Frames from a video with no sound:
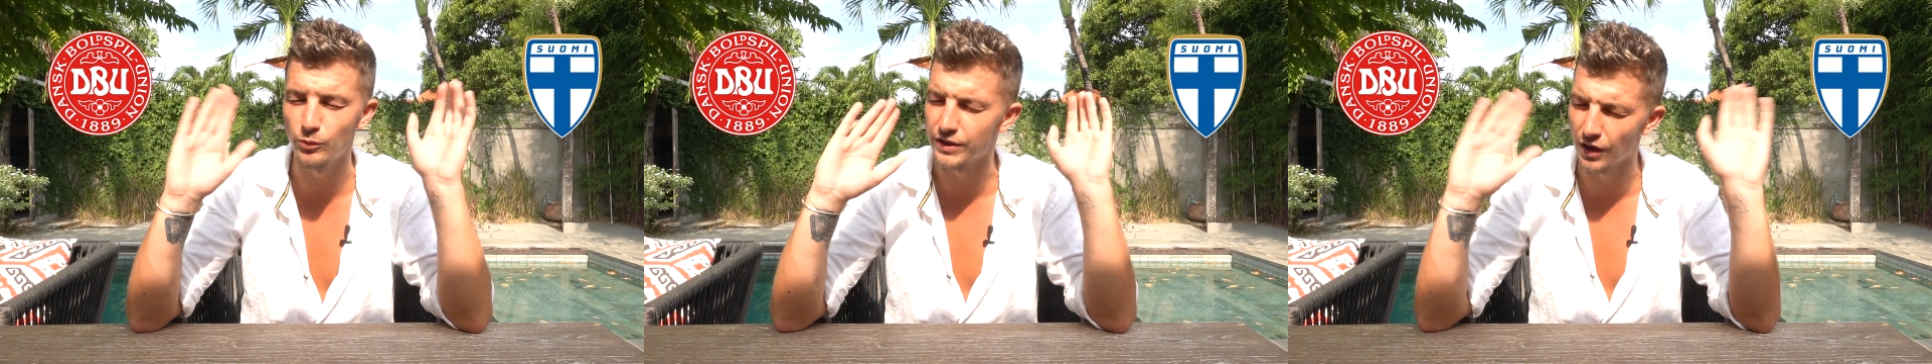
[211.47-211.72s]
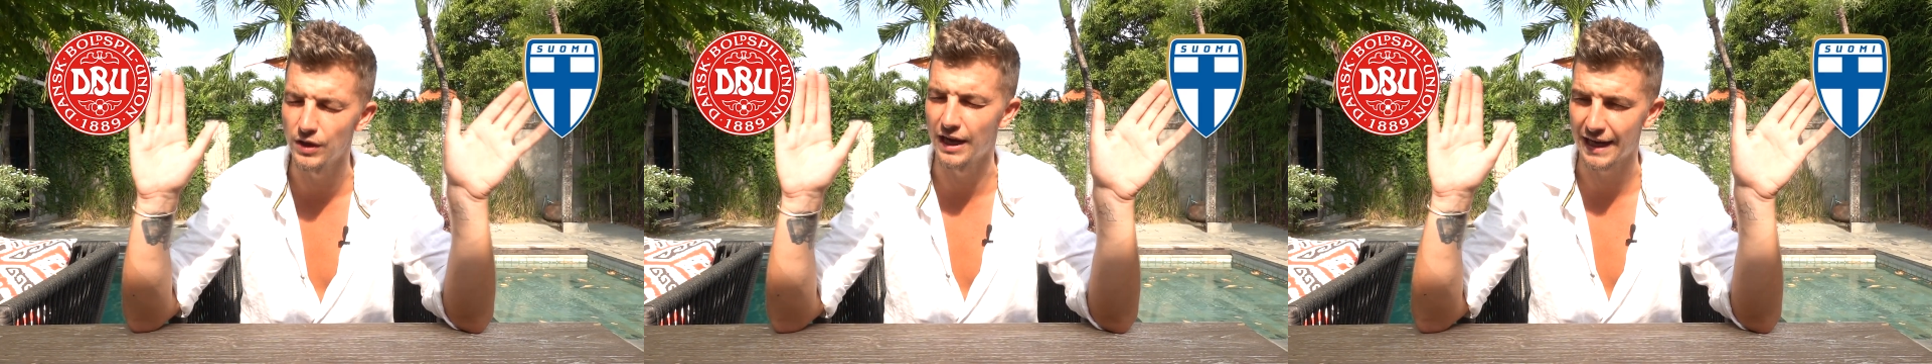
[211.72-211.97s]
we
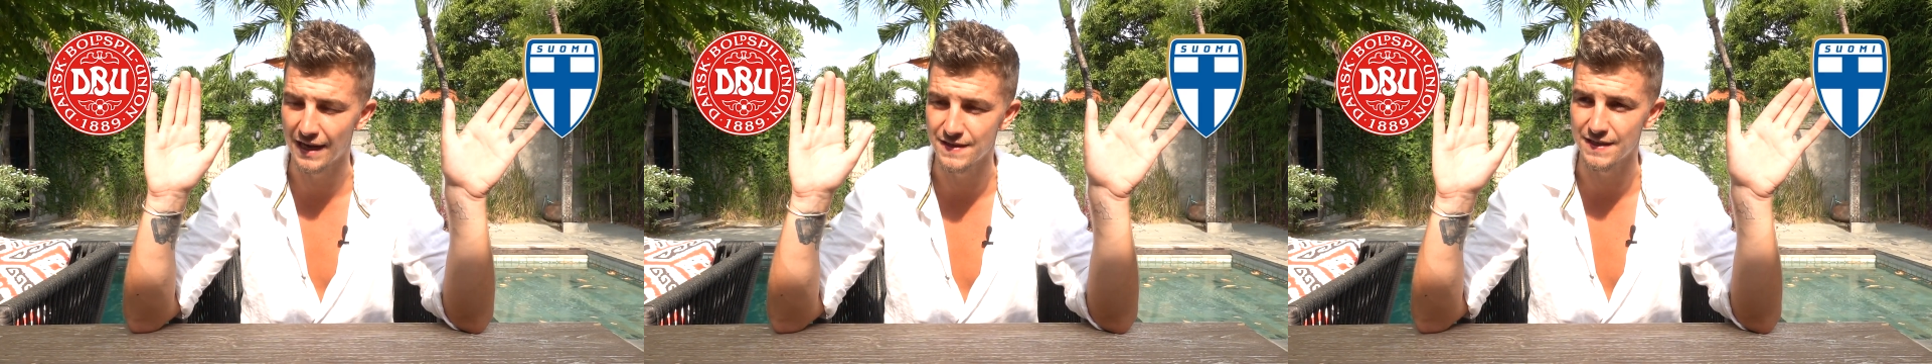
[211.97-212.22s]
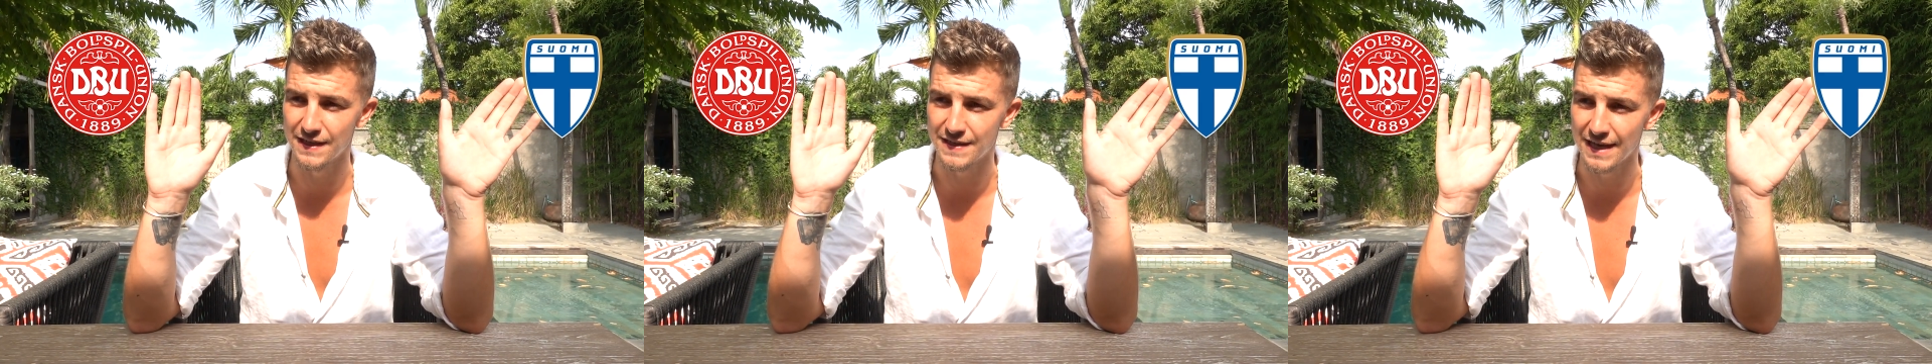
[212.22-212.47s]
don't like
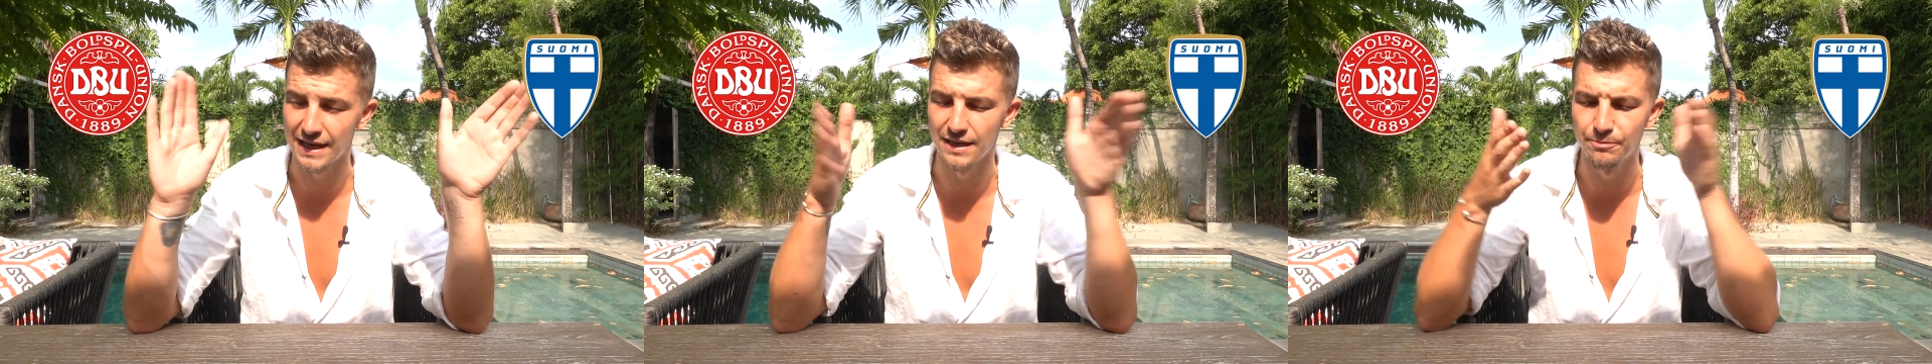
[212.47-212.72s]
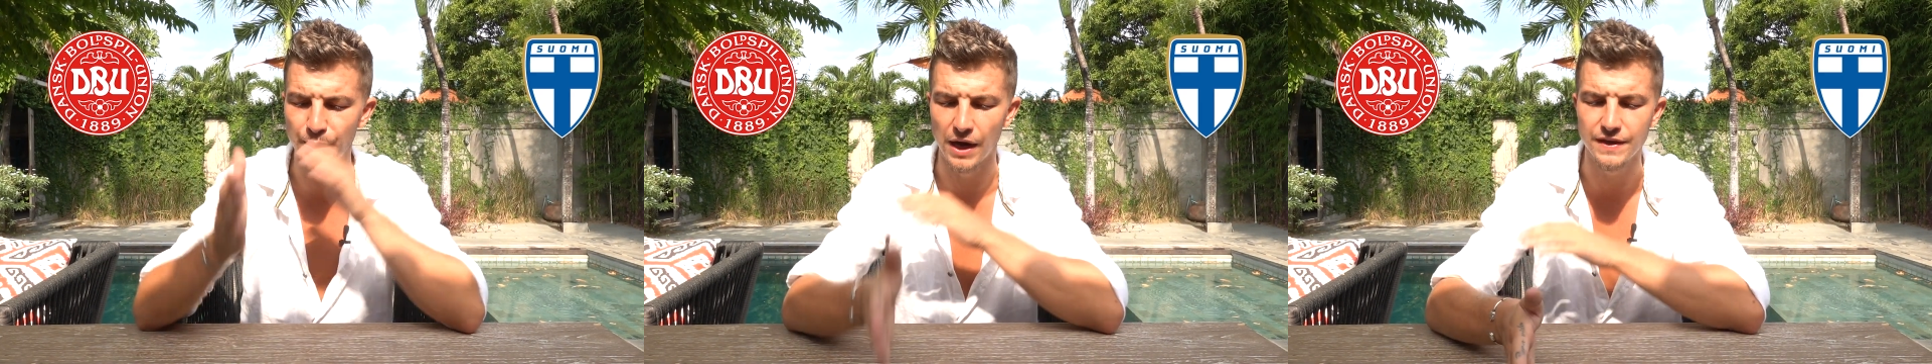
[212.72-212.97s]
Anthony Taylor,
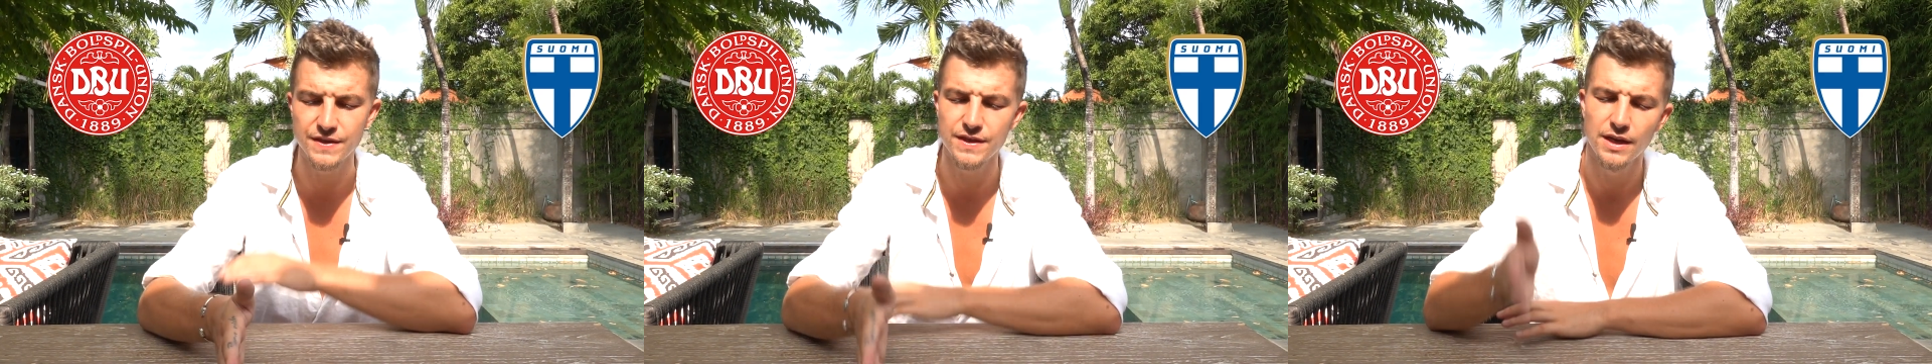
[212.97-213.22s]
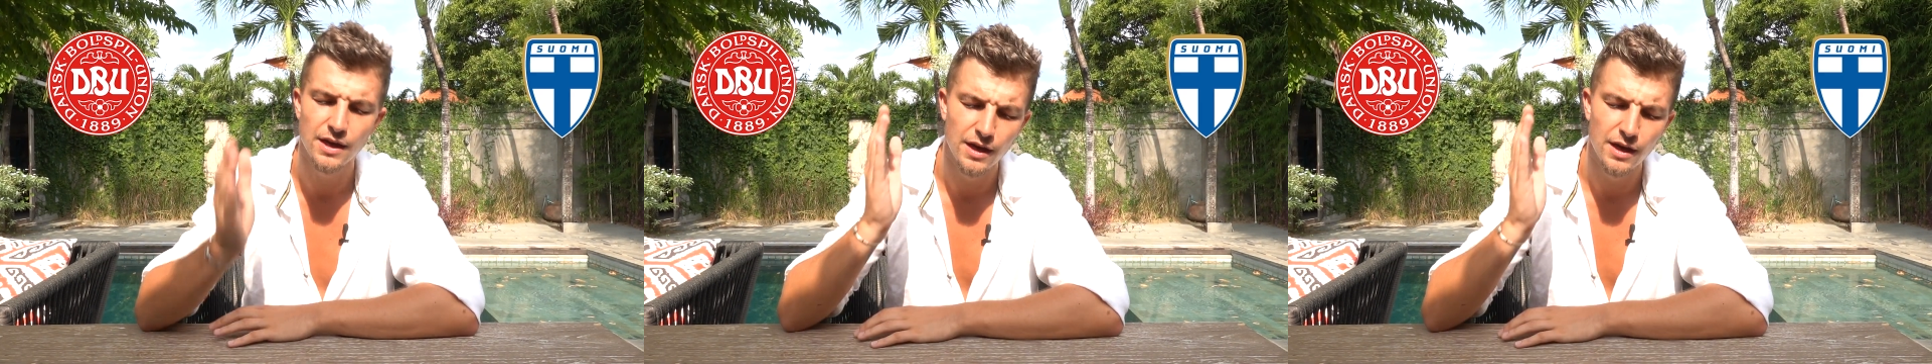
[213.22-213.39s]
but